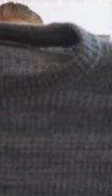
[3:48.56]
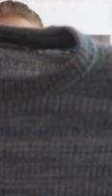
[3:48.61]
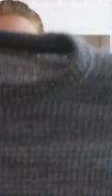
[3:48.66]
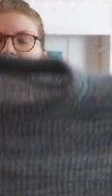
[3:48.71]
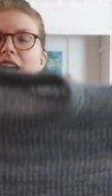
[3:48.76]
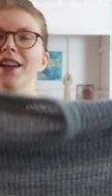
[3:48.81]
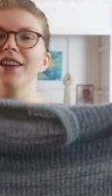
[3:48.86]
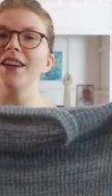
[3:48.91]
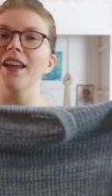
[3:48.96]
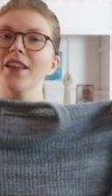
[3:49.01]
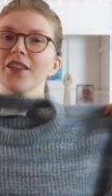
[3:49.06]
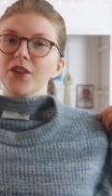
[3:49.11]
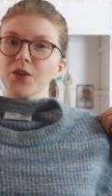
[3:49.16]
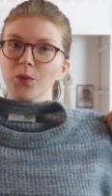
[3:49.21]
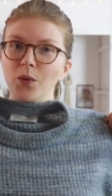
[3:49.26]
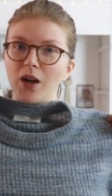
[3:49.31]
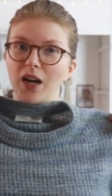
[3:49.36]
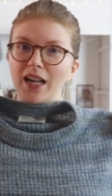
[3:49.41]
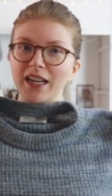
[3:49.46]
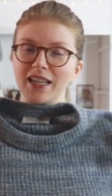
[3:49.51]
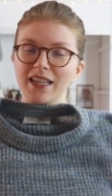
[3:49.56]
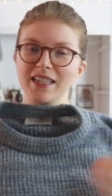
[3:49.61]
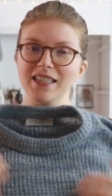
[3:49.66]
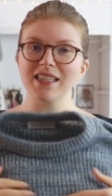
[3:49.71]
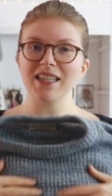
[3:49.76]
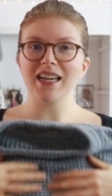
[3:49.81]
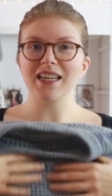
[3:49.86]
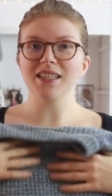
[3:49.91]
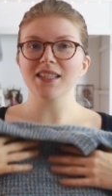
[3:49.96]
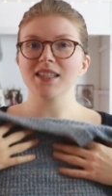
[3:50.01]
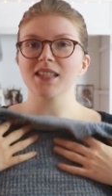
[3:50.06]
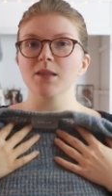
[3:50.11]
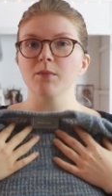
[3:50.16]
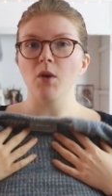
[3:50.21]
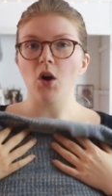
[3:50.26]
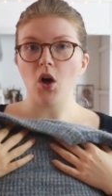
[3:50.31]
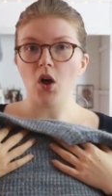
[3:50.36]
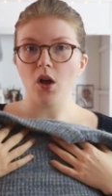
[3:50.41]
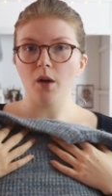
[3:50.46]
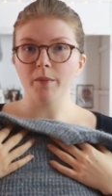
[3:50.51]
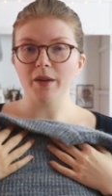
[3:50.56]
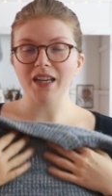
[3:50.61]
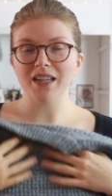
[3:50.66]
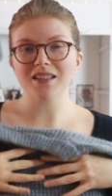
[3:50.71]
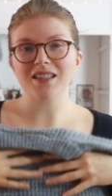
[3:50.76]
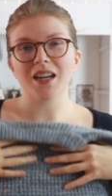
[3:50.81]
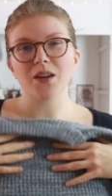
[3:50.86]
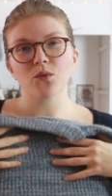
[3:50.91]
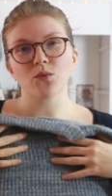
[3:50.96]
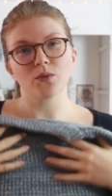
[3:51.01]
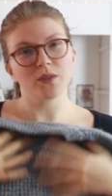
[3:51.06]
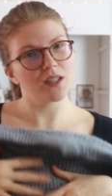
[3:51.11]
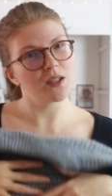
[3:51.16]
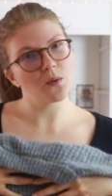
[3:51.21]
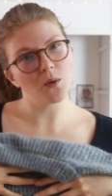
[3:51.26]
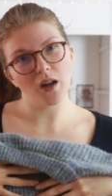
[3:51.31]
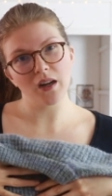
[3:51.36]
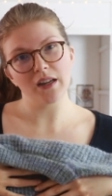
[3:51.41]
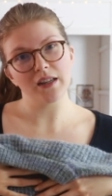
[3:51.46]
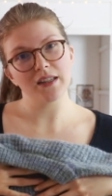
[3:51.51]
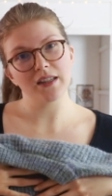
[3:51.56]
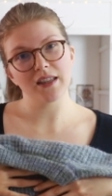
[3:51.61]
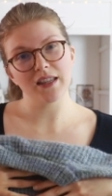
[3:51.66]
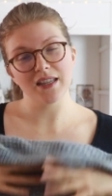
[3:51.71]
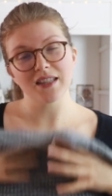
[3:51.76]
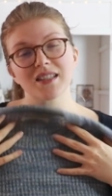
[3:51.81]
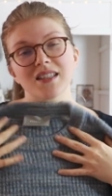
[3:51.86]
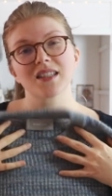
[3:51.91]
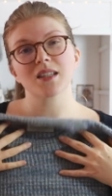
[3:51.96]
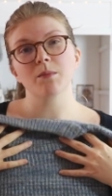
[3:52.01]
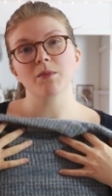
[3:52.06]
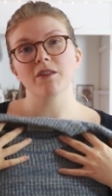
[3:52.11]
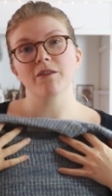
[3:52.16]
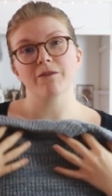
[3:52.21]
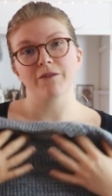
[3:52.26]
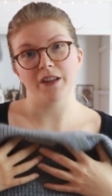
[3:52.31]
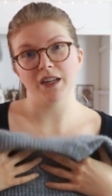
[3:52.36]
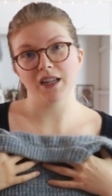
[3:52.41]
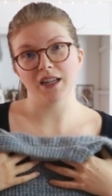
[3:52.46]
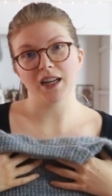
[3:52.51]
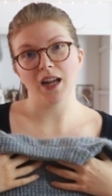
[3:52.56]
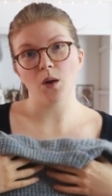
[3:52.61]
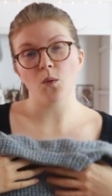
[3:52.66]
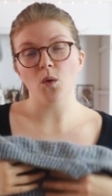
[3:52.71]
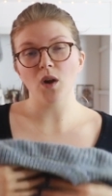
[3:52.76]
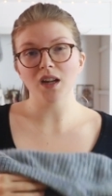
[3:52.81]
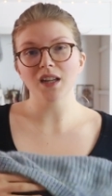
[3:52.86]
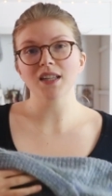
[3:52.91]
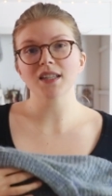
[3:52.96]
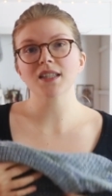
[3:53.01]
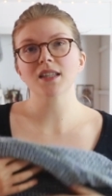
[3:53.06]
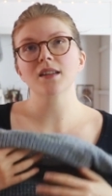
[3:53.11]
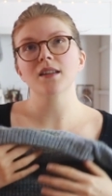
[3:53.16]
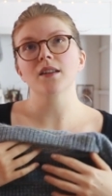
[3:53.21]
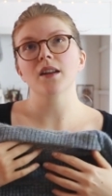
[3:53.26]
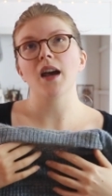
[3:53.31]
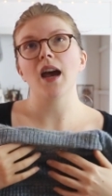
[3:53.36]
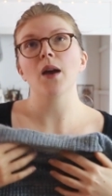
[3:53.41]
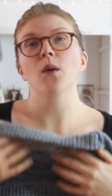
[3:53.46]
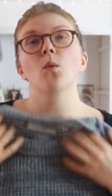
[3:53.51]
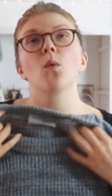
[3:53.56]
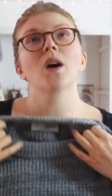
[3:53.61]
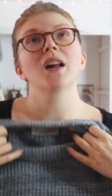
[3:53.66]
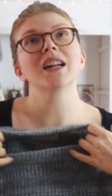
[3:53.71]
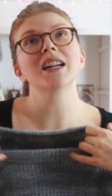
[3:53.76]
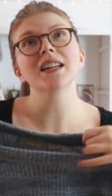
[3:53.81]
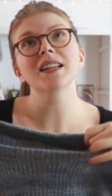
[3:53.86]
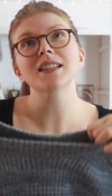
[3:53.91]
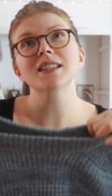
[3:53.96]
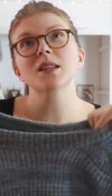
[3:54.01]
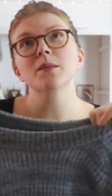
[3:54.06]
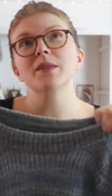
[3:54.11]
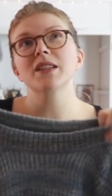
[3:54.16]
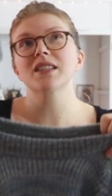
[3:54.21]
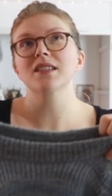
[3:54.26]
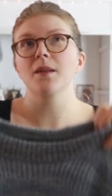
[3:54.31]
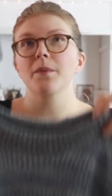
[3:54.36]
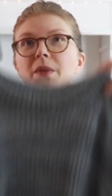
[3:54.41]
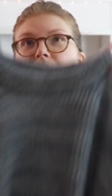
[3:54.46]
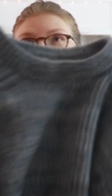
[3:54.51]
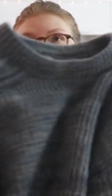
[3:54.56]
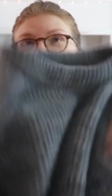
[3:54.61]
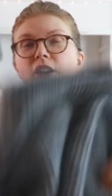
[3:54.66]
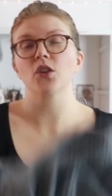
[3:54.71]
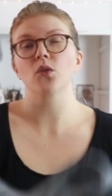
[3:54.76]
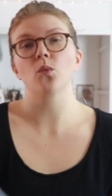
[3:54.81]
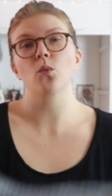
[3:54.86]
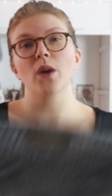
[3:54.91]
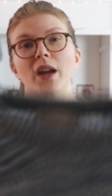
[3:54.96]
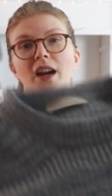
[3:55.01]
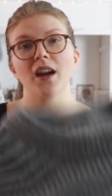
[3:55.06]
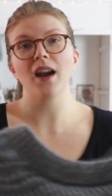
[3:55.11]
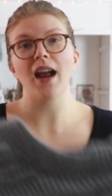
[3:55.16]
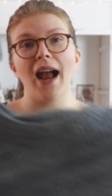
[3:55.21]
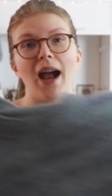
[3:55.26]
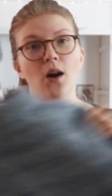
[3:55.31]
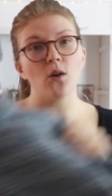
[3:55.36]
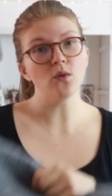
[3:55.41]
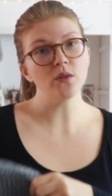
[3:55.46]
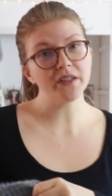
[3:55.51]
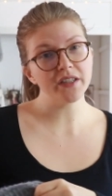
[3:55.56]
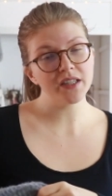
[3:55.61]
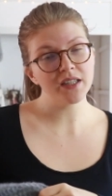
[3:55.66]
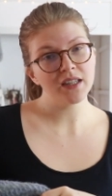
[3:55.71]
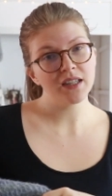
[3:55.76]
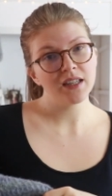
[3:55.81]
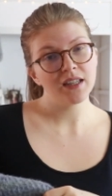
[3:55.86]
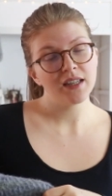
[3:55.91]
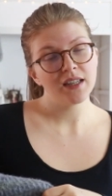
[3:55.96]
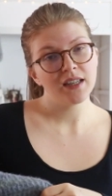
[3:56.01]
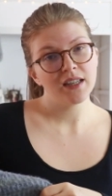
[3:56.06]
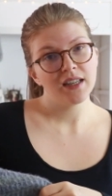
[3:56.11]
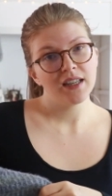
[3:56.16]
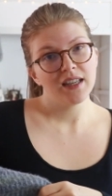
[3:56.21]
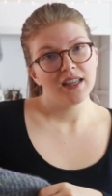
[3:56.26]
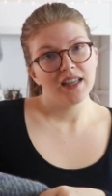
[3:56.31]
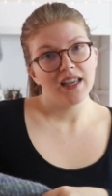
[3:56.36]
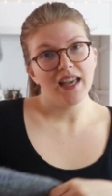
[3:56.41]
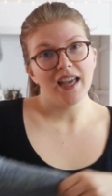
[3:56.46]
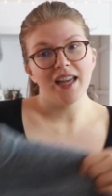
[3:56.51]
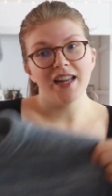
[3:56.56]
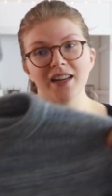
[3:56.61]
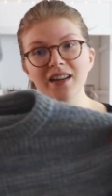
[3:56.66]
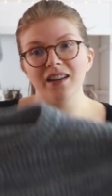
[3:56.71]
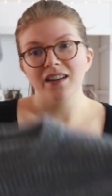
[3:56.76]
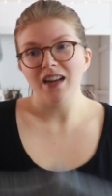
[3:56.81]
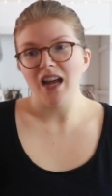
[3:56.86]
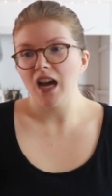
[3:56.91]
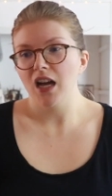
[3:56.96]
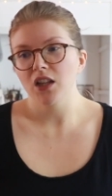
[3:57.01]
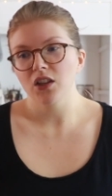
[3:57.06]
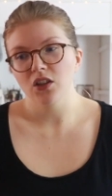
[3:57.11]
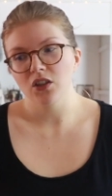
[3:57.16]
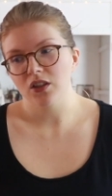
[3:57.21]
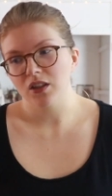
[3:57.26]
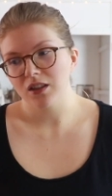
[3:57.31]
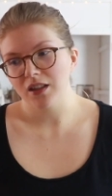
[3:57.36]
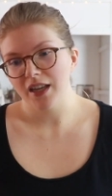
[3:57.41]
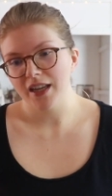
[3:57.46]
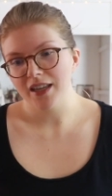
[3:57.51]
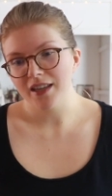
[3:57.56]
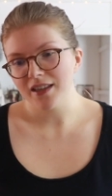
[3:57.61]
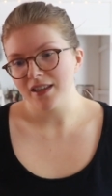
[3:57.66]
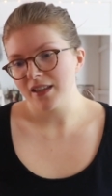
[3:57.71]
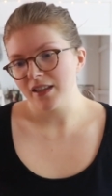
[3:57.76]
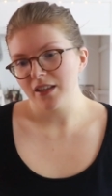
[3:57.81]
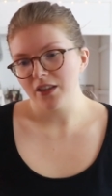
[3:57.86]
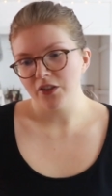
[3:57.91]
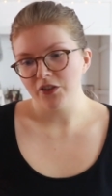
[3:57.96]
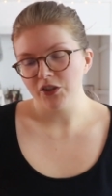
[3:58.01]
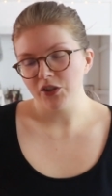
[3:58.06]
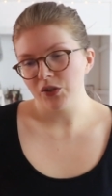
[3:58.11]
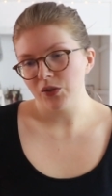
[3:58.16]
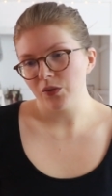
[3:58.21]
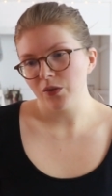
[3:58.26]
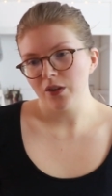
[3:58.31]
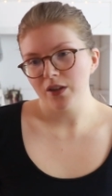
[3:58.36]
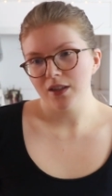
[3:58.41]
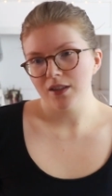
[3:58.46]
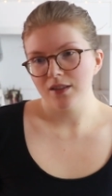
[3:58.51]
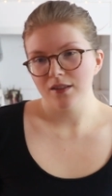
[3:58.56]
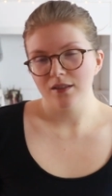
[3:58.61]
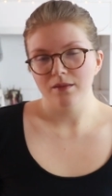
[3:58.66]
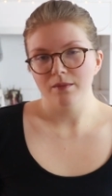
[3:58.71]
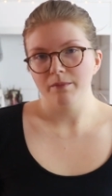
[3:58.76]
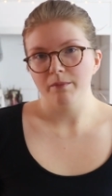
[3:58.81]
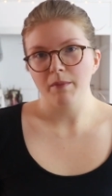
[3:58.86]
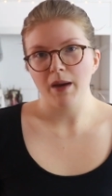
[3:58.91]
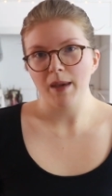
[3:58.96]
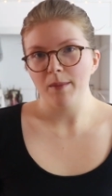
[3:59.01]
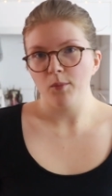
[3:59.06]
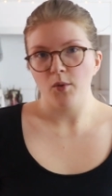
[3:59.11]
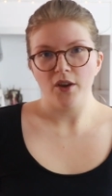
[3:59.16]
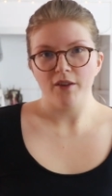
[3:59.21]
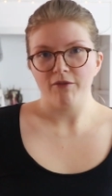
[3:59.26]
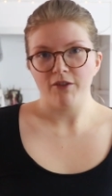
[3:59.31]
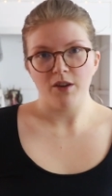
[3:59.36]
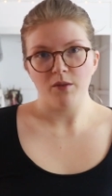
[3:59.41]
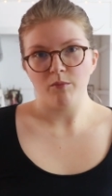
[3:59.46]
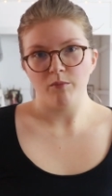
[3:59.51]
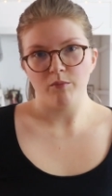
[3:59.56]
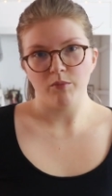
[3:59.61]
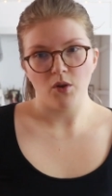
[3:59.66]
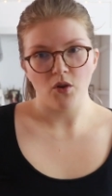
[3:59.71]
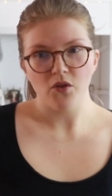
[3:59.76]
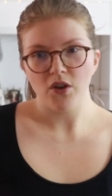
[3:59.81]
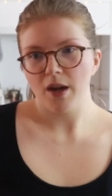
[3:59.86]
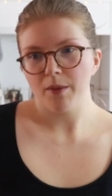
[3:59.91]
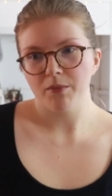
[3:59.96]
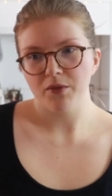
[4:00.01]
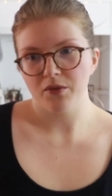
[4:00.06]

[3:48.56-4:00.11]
another one in a size small because I really wanted this to be fitted. I wanted it to be something I could wear out and not look like, my boyfriend broke up